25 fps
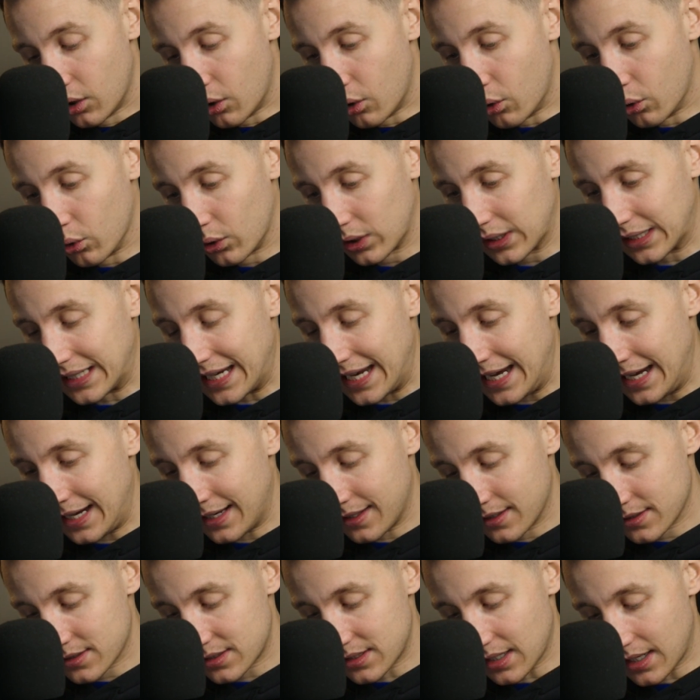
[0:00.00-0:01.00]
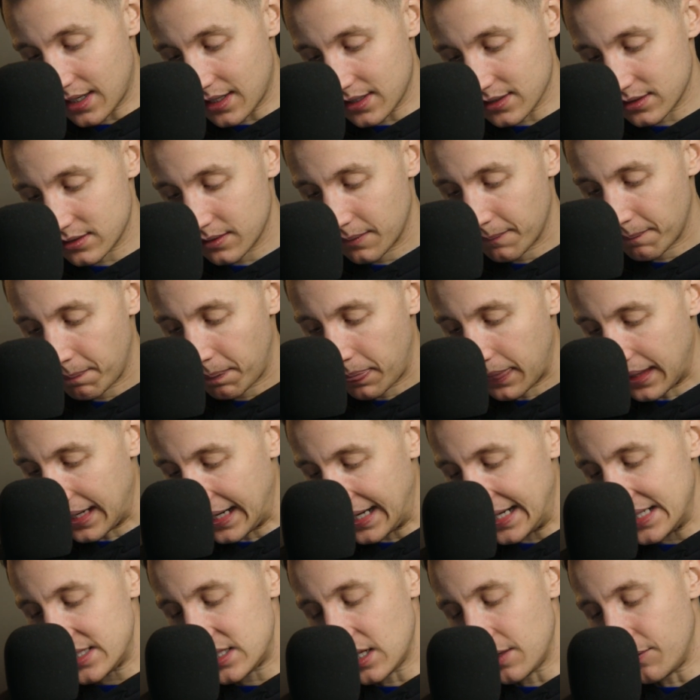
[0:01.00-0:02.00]
Oren Kane says,
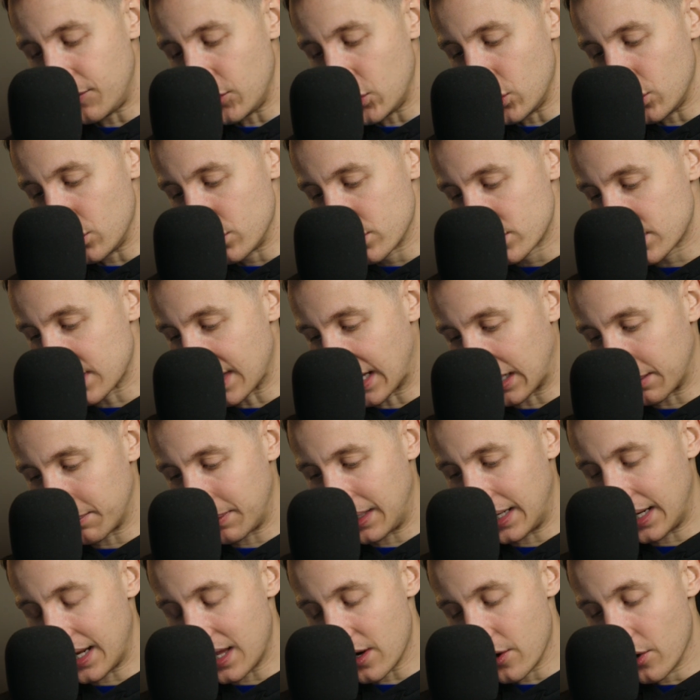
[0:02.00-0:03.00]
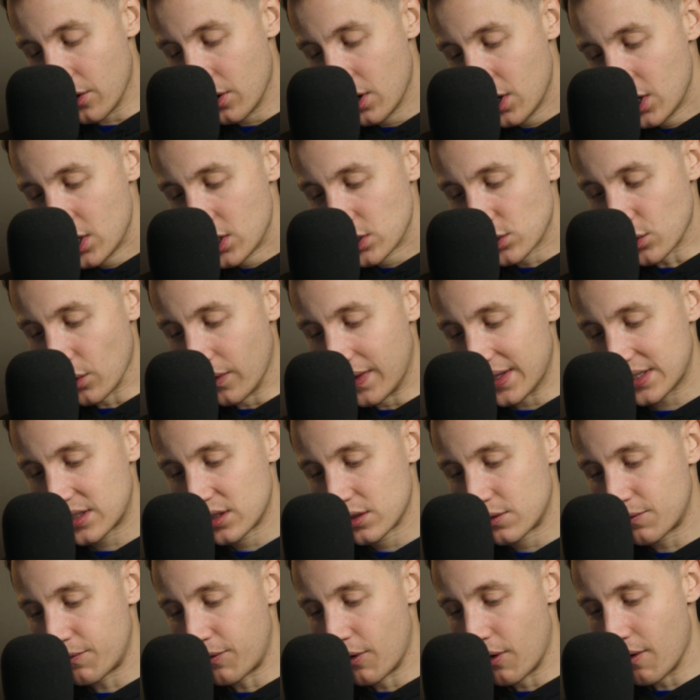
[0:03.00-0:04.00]
easy views, thank me later. So this
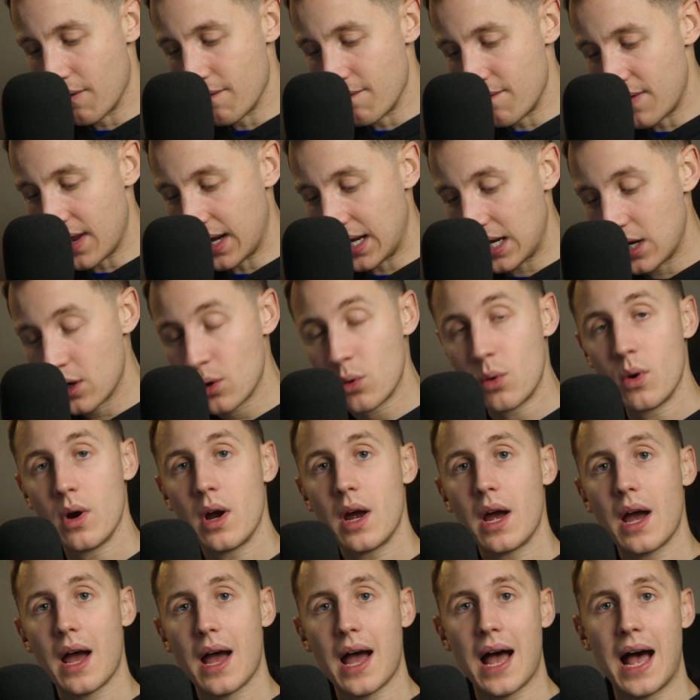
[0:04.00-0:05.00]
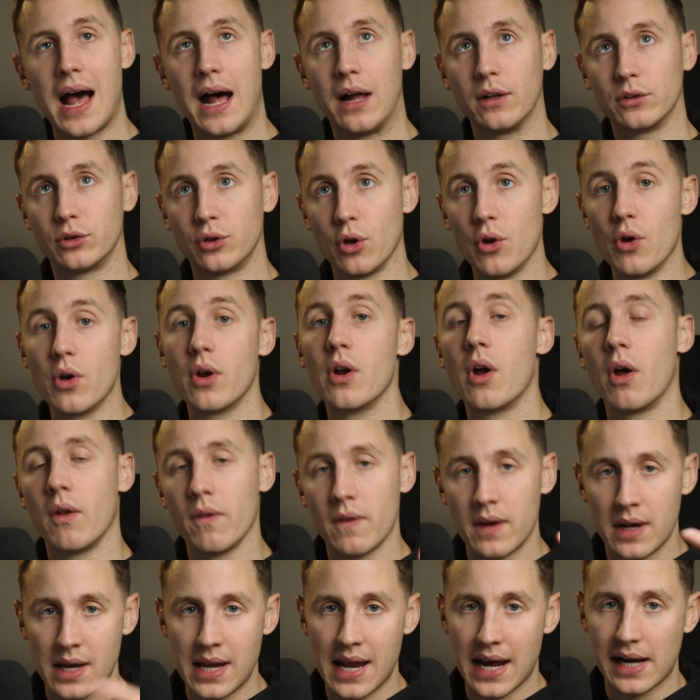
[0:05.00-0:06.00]
is for a video, I'll do it on
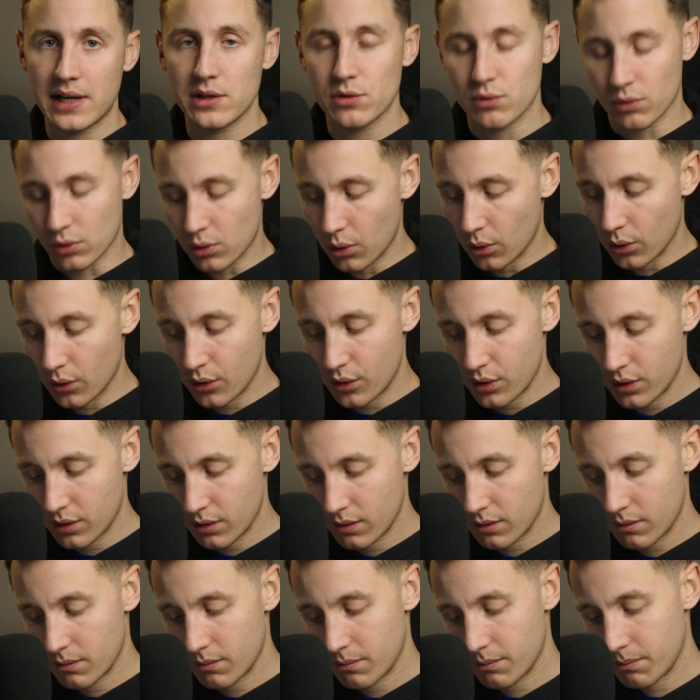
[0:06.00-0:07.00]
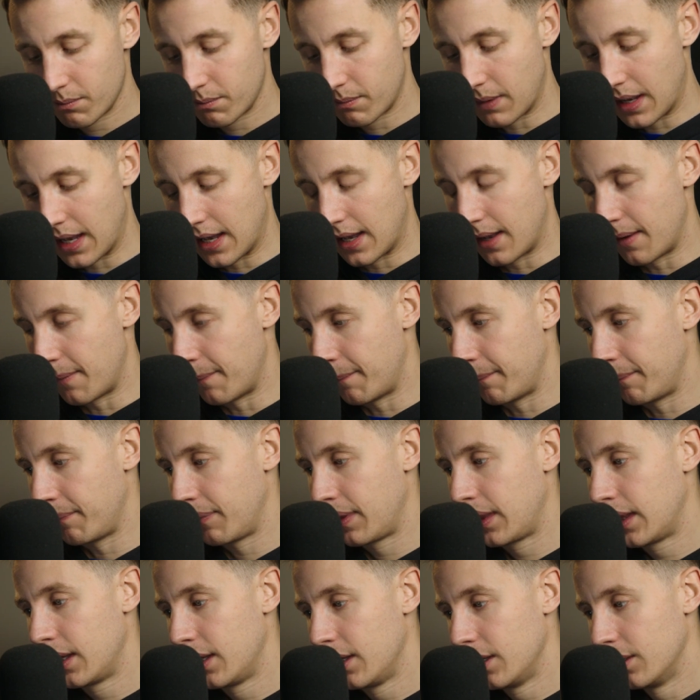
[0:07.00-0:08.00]
the next record,
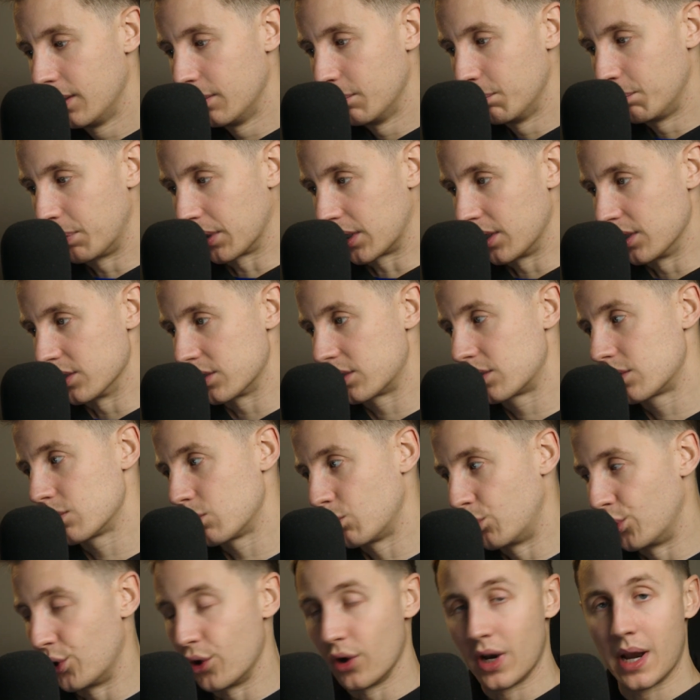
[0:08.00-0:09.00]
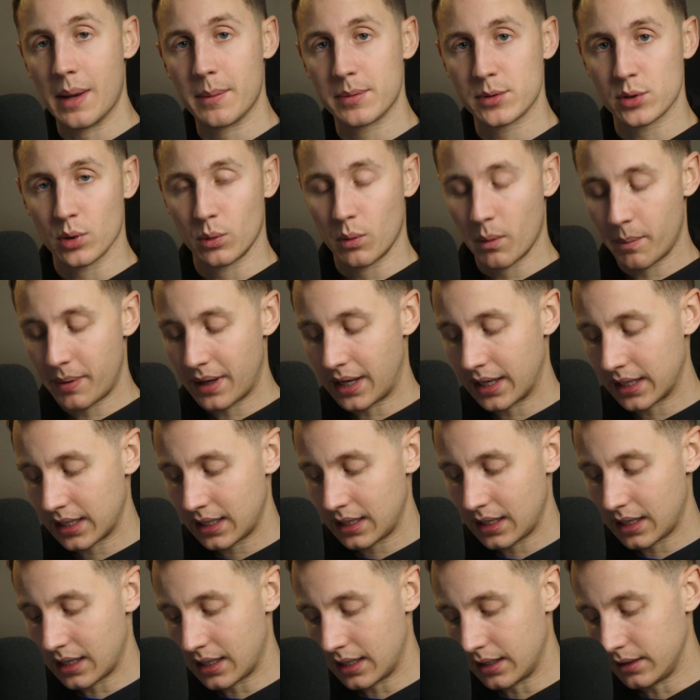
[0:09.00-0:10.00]
because we're doing an episode with
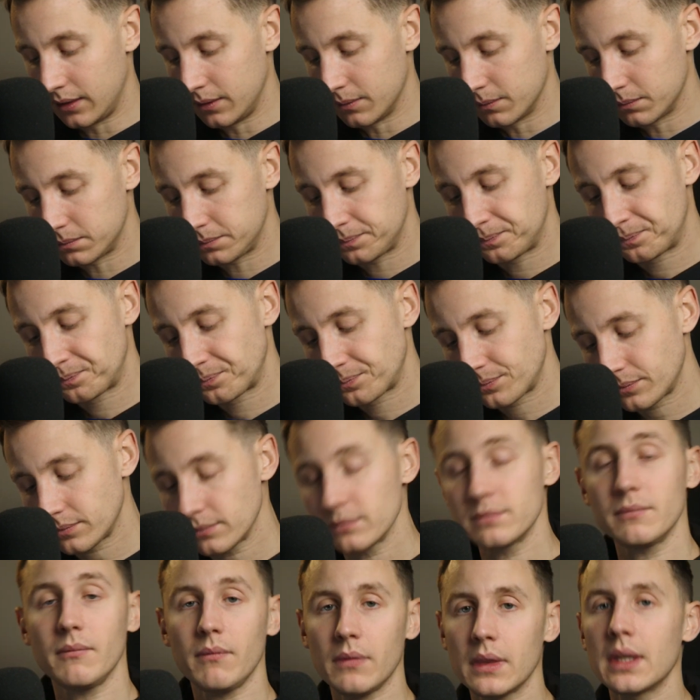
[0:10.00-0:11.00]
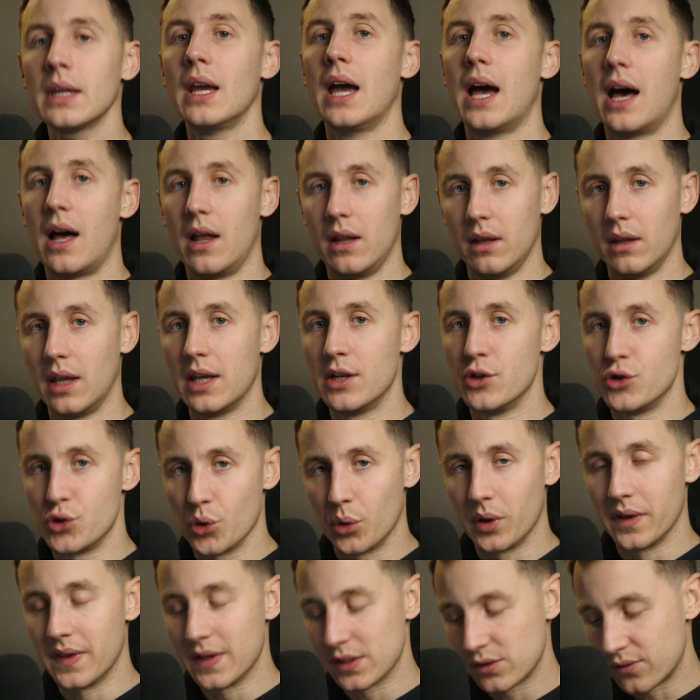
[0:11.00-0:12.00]
Paddy, and I'll
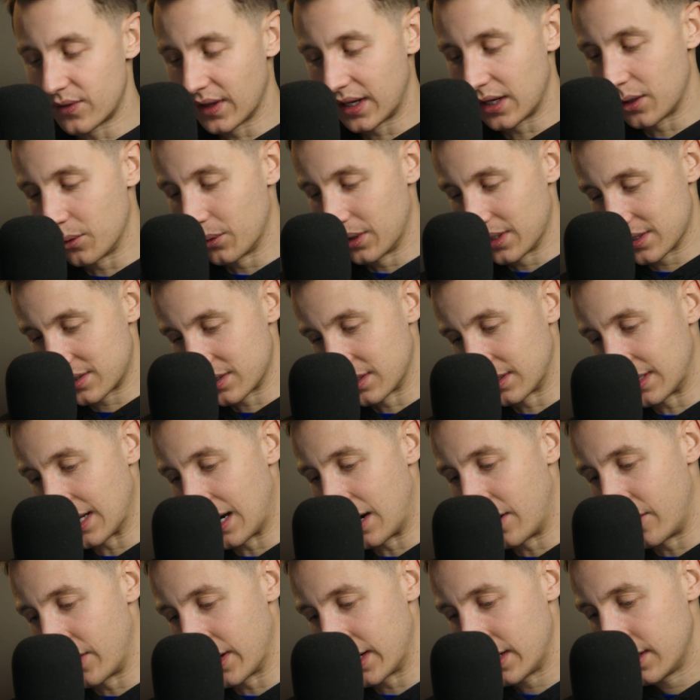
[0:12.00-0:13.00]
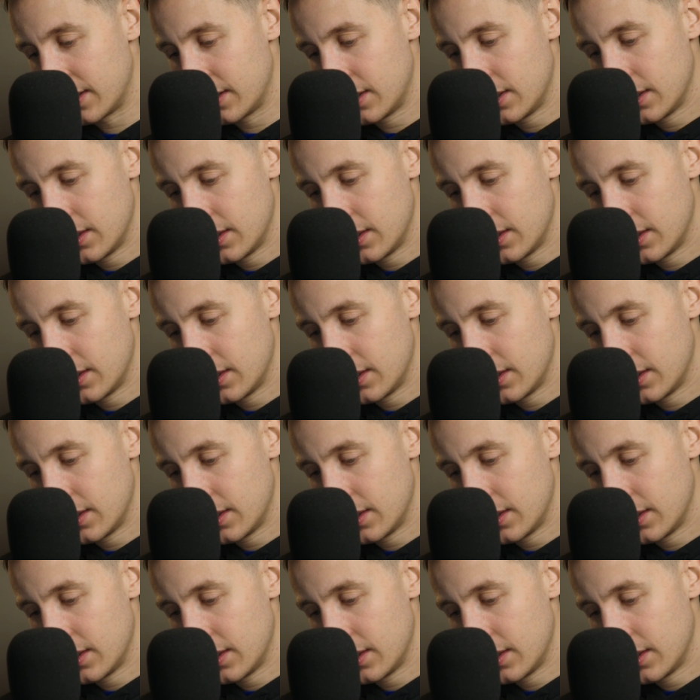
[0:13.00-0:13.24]
enjoy this video in its entirety.